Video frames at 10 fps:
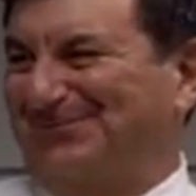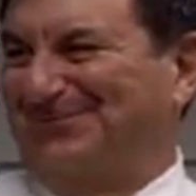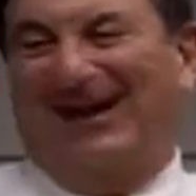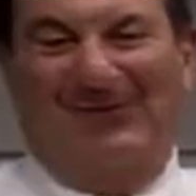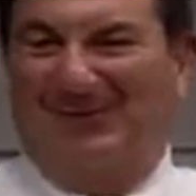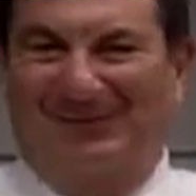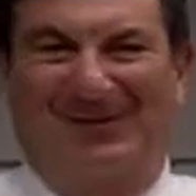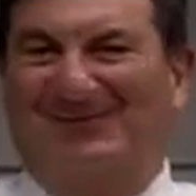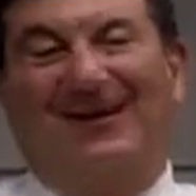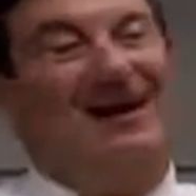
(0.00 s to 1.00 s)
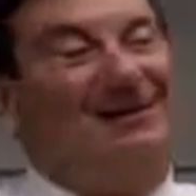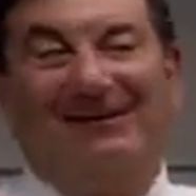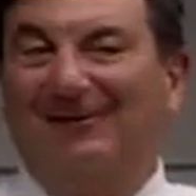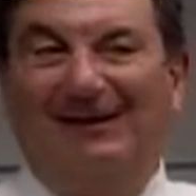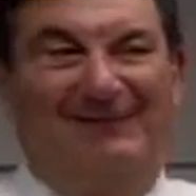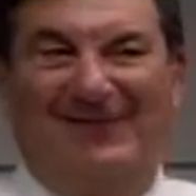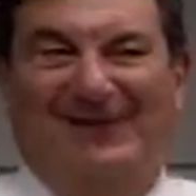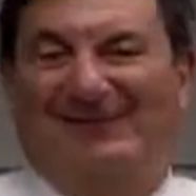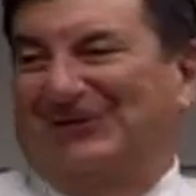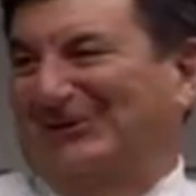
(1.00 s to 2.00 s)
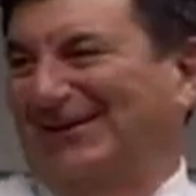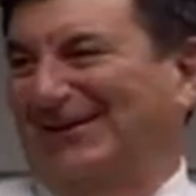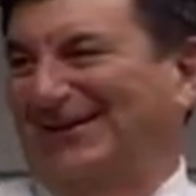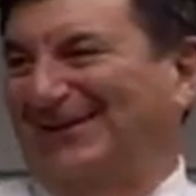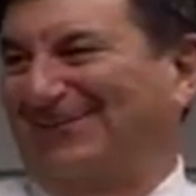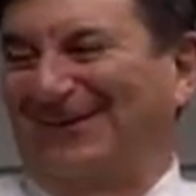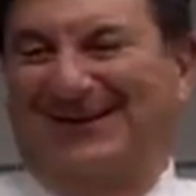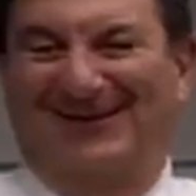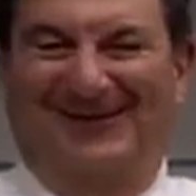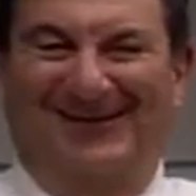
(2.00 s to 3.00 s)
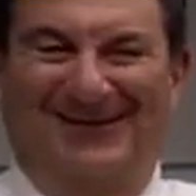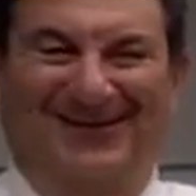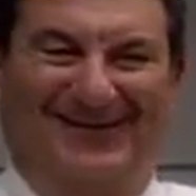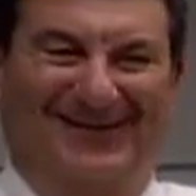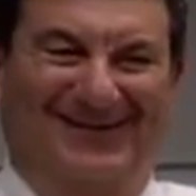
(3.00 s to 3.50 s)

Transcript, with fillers: That would be. I, I don't have favorites. uh,